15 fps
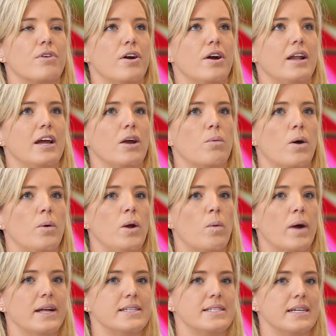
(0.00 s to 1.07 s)
rolling, what we're
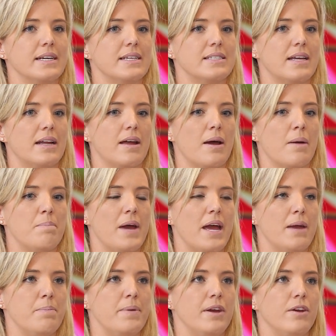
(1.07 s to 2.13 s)
wanting is that a
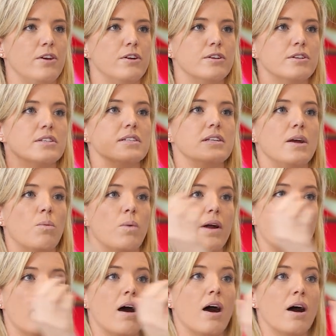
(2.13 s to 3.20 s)
baby uses their
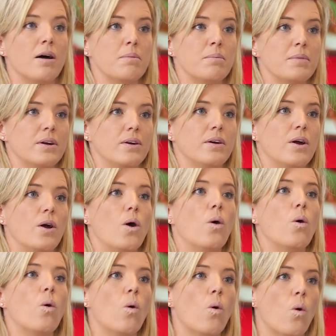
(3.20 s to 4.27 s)
one arm,
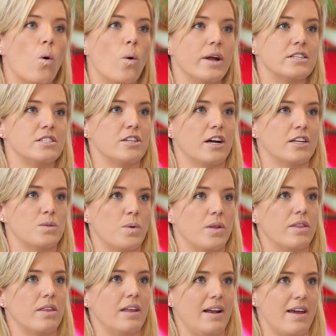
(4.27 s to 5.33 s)
or it starts
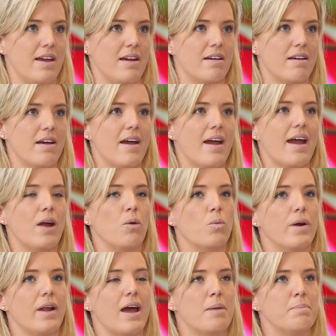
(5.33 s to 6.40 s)
with the leg. And
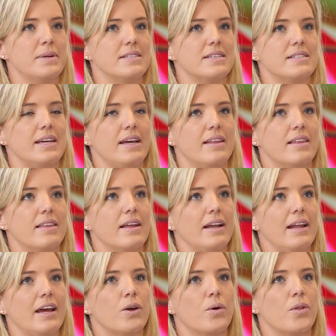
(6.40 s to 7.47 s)
what happens is either the
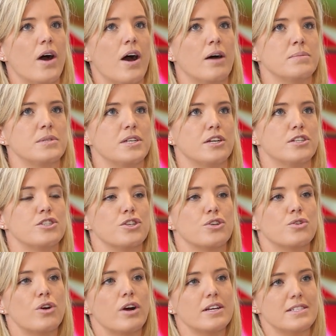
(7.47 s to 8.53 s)
leg or the arm starts to
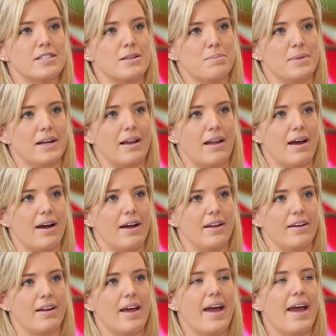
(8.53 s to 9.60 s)
cross the
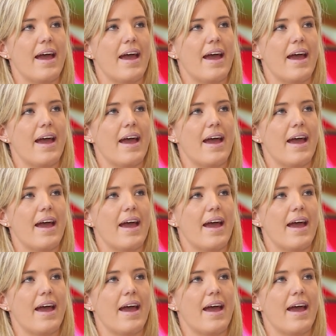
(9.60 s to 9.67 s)
midline.